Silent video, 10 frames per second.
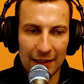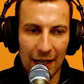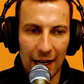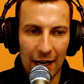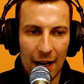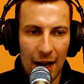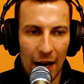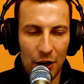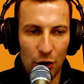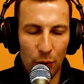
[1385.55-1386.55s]
And
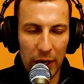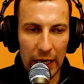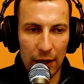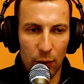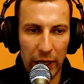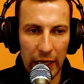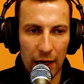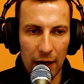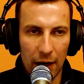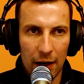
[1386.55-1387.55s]
I know
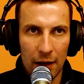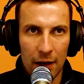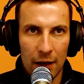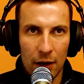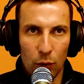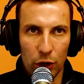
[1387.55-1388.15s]
we're